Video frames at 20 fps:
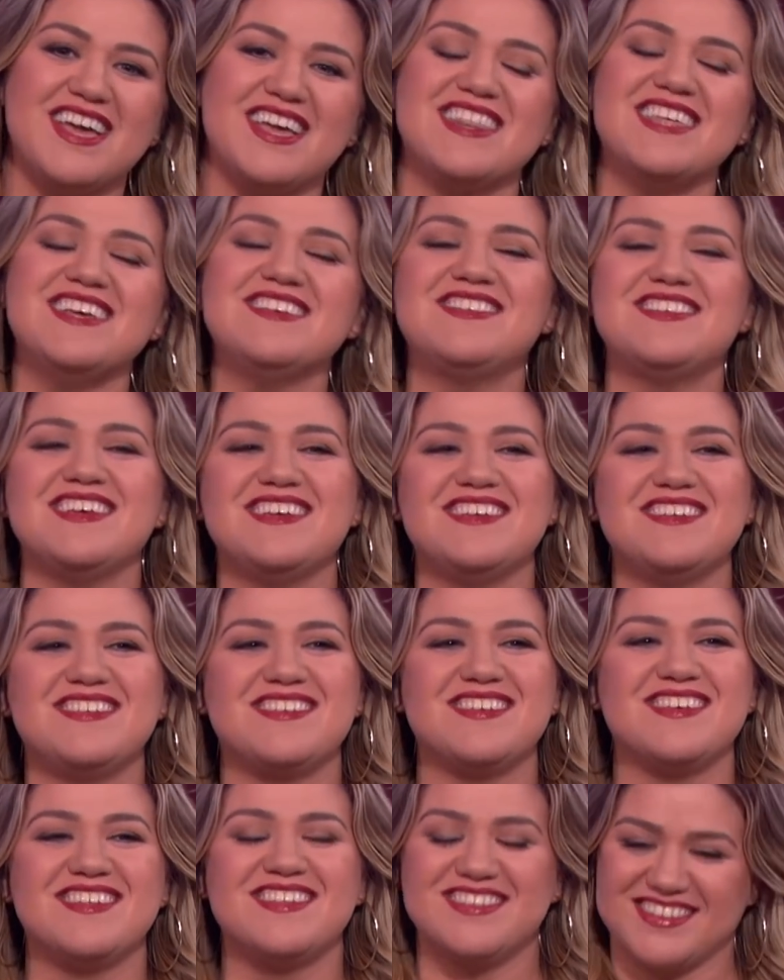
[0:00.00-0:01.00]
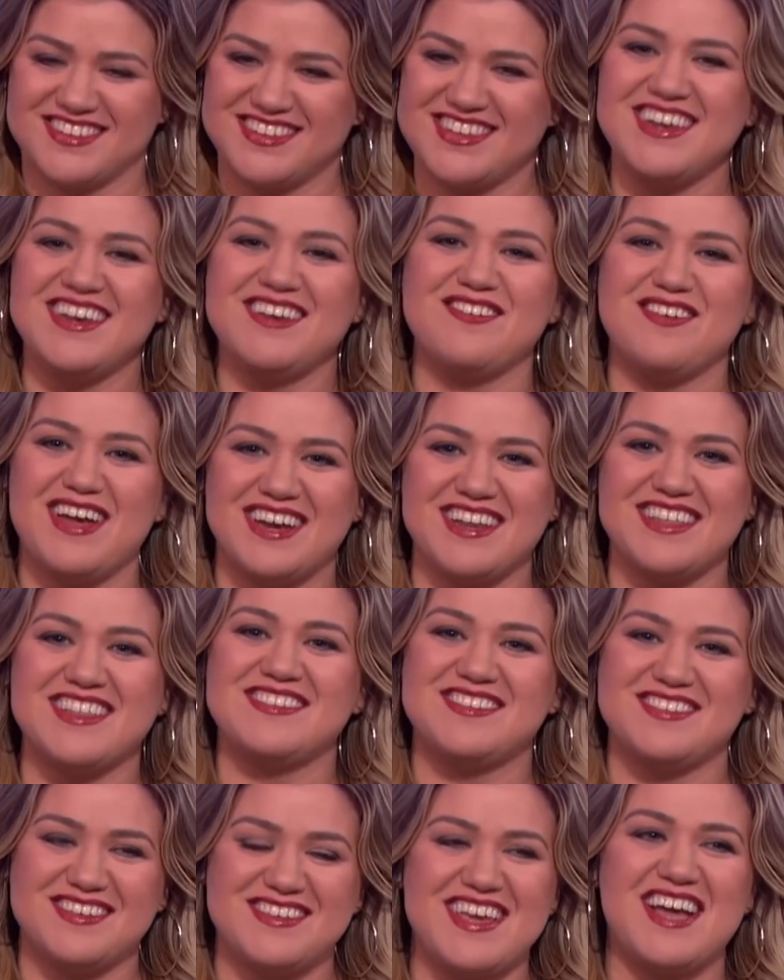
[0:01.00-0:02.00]
This is, get it ready. This
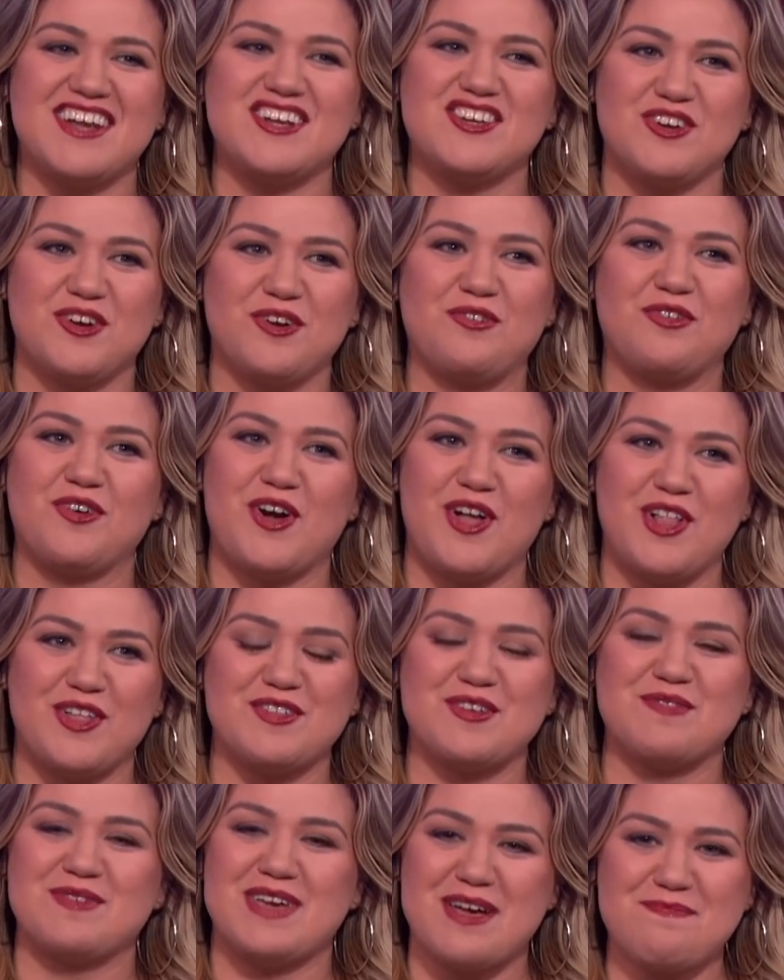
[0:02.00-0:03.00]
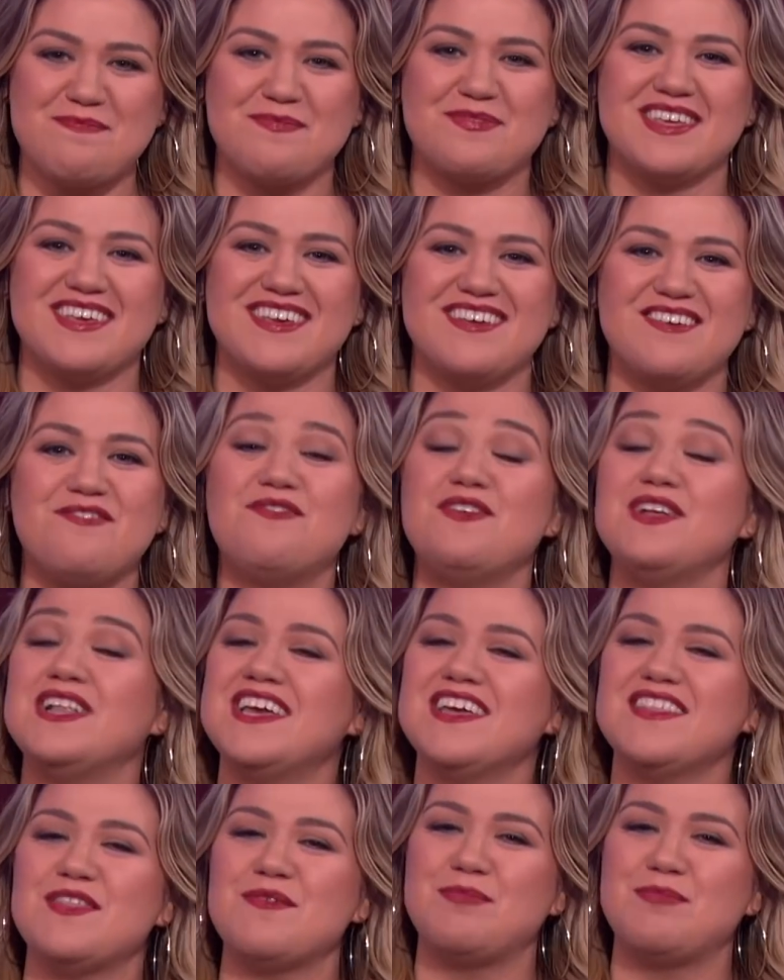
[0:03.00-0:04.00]
is a dad joke for all of them. Yep. Fillion the